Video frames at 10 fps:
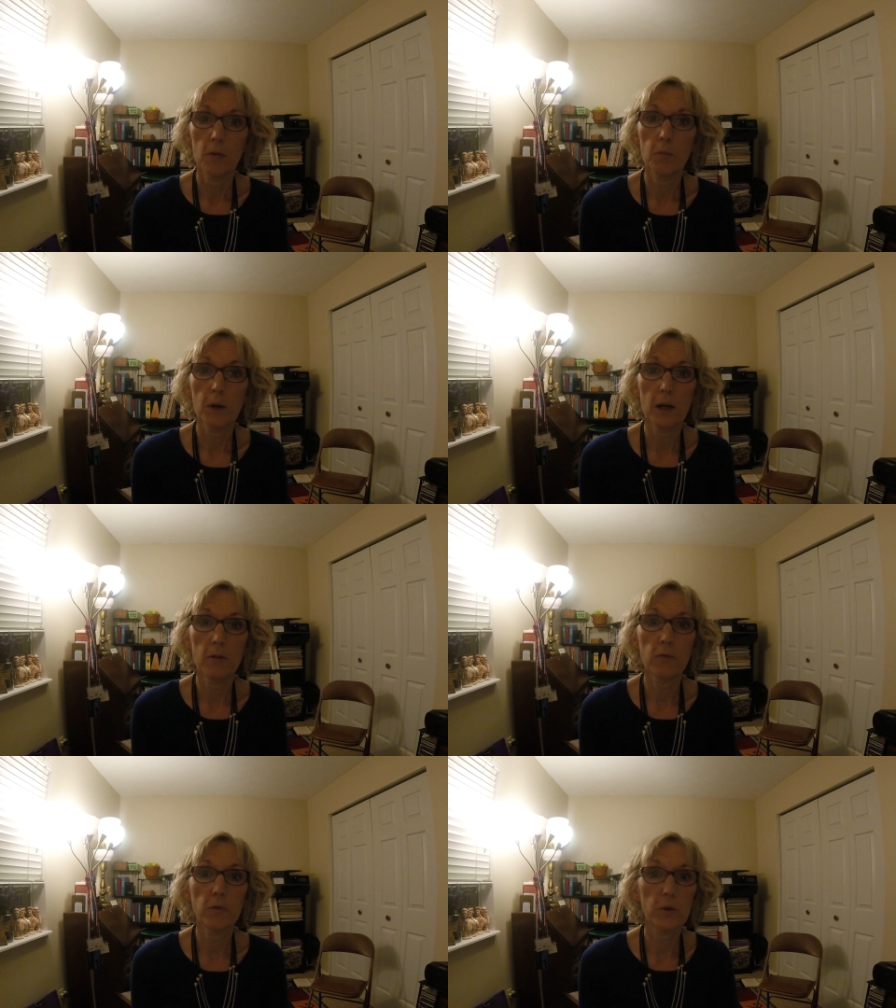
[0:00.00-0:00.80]

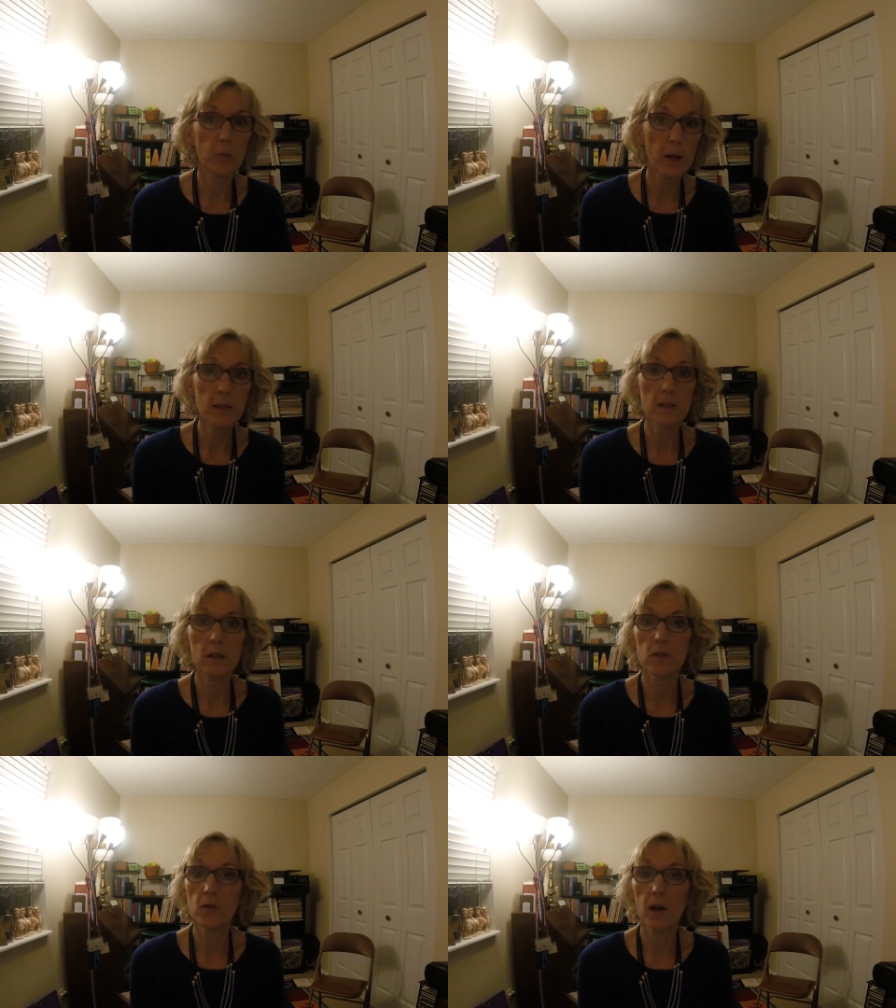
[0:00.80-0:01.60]
But for the rest
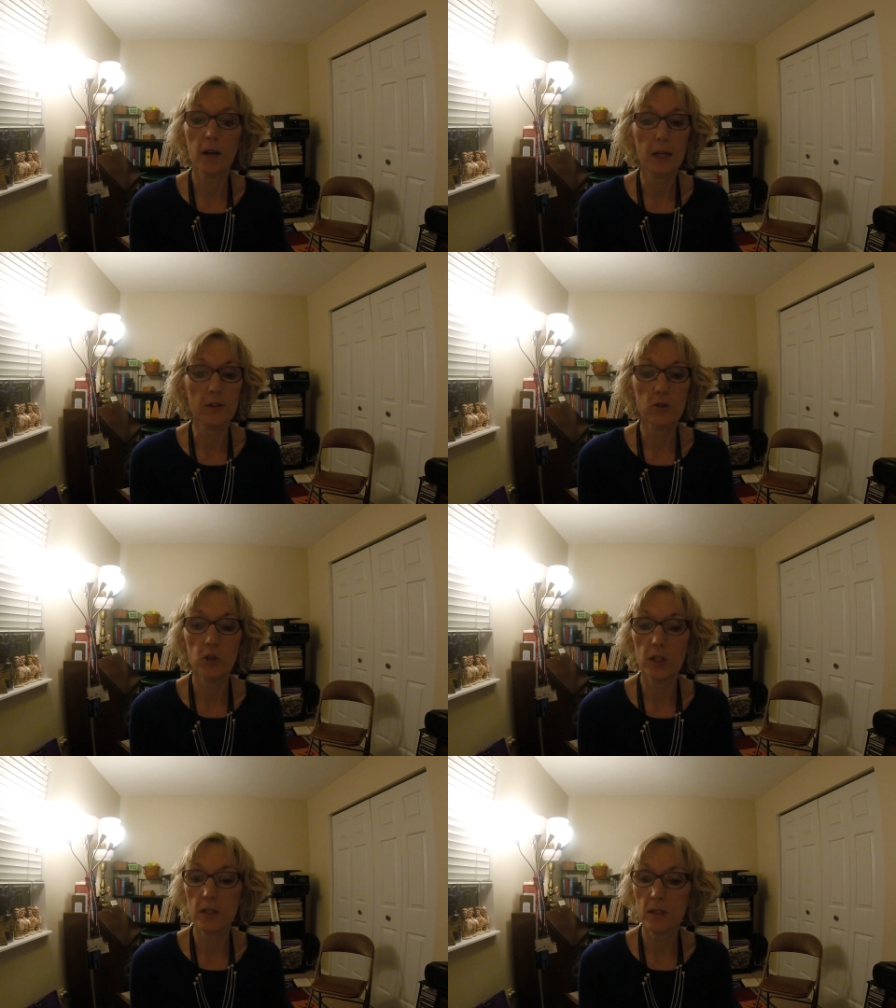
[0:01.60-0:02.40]
of the song, it's
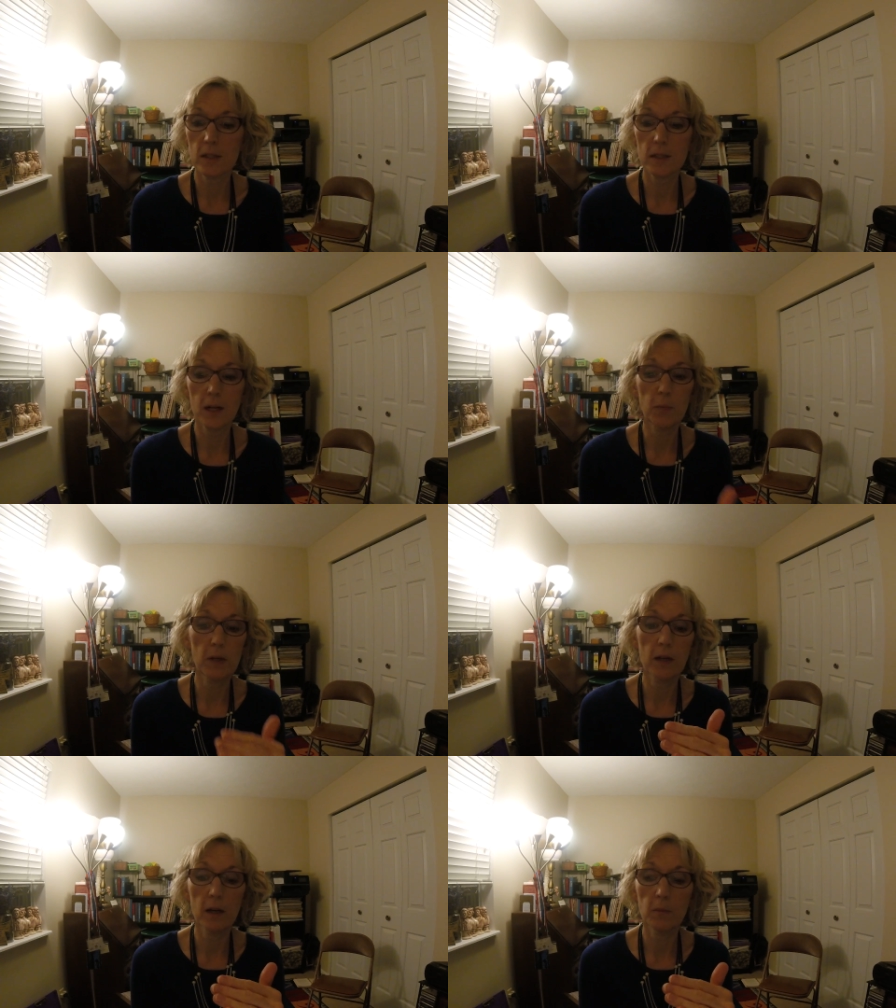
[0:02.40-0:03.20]
just
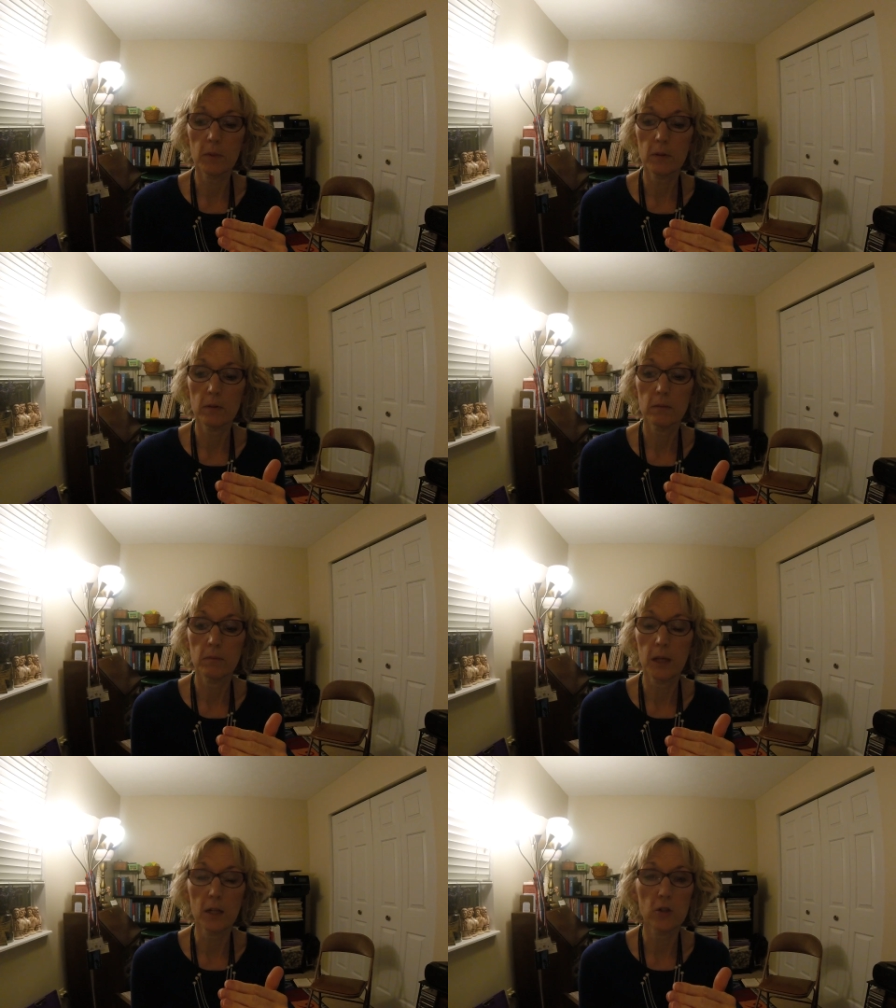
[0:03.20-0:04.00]
stepping up,
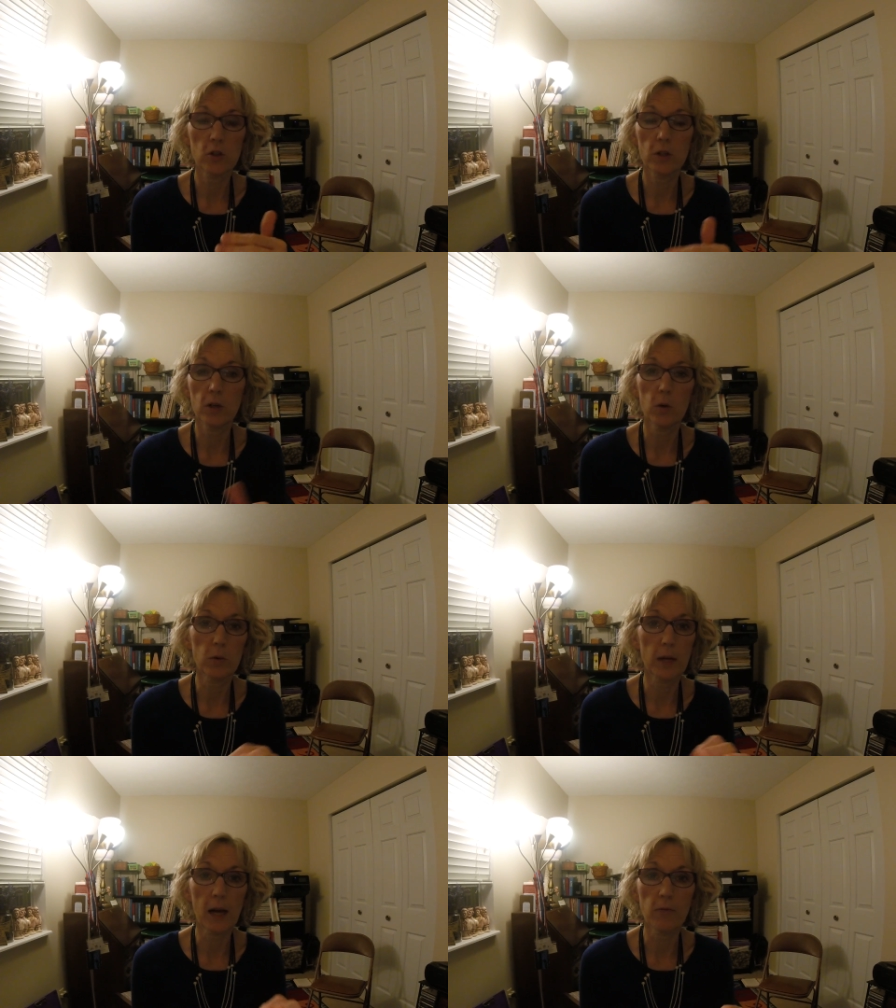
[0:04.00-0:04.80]
making sure you
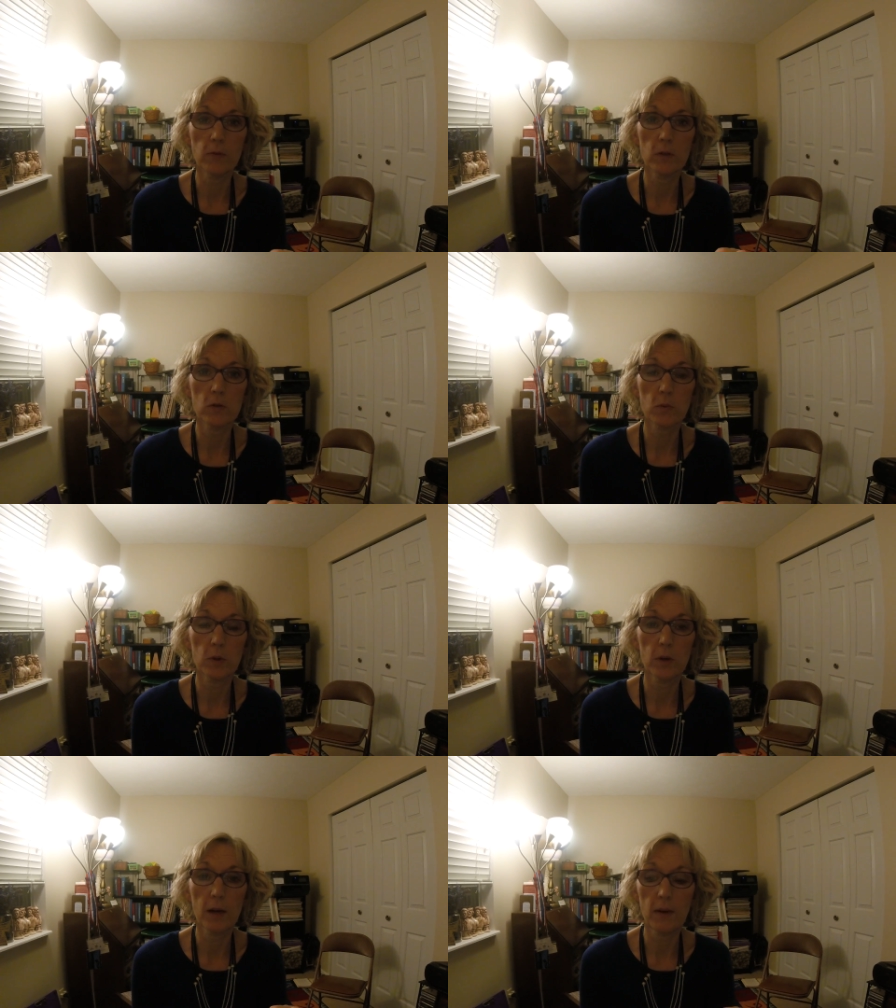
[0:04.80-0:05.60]
hold half notes where
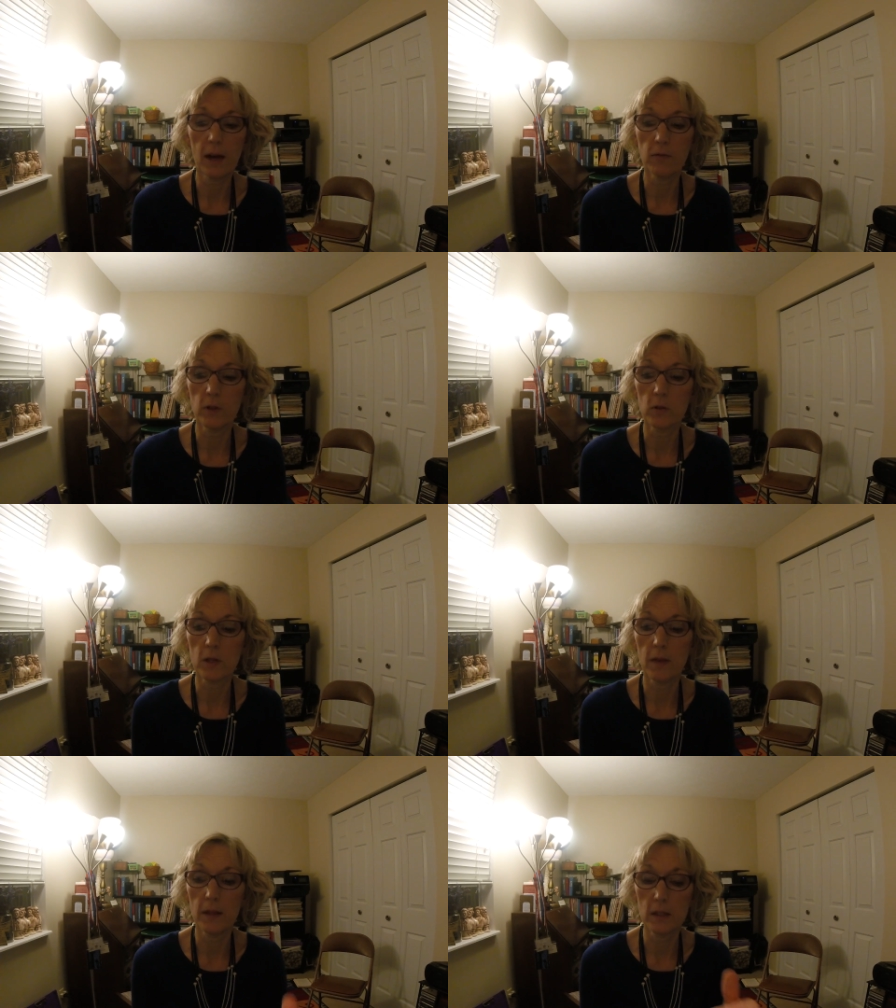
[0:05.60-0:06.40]
you have half
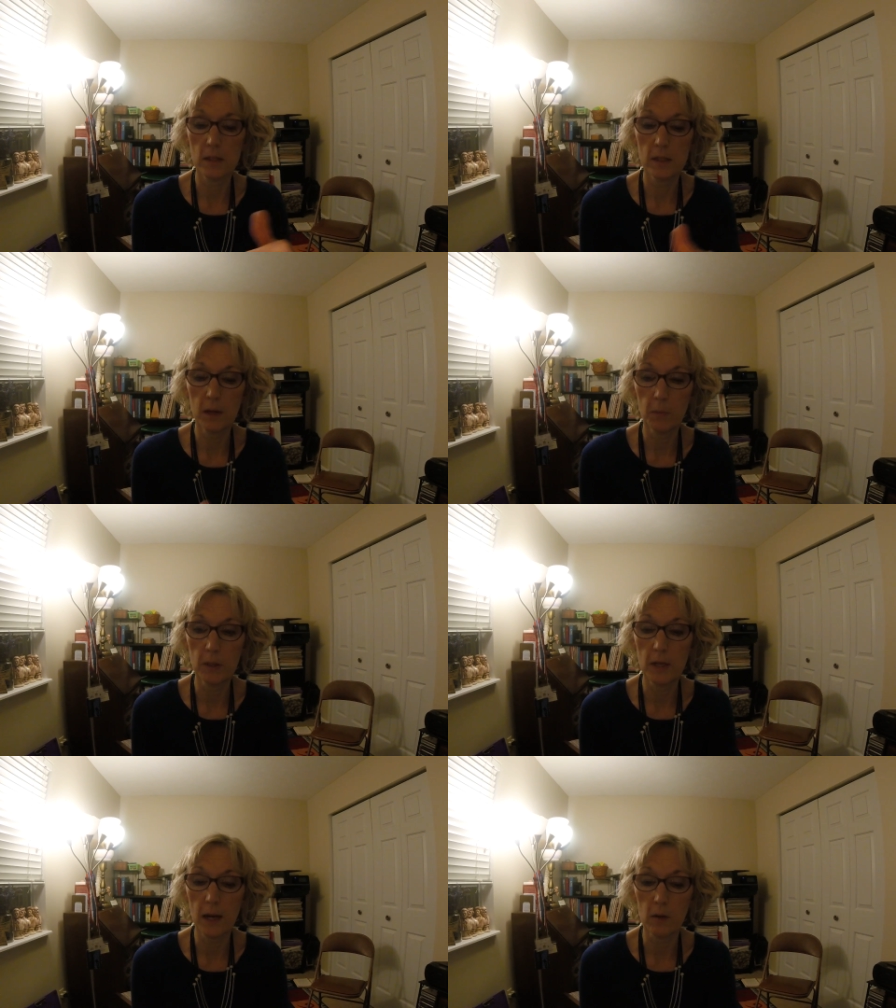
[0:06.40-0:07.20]
notes, and then
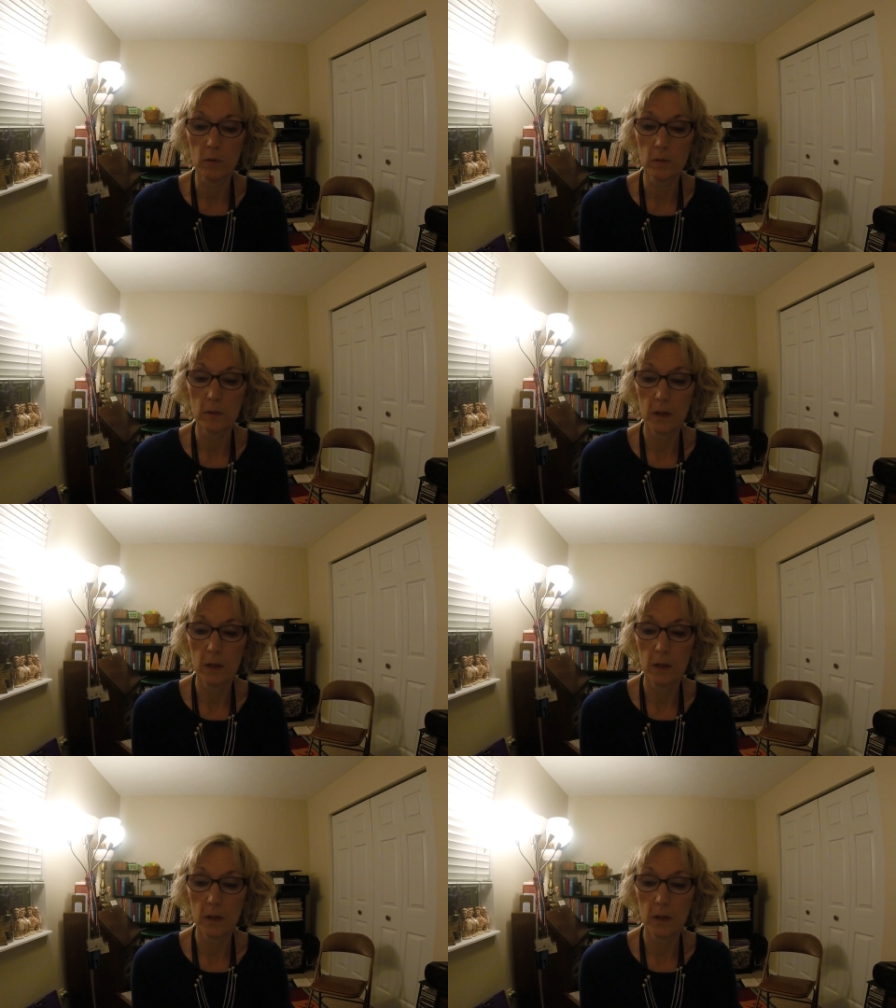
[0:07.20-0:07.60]
stepping down.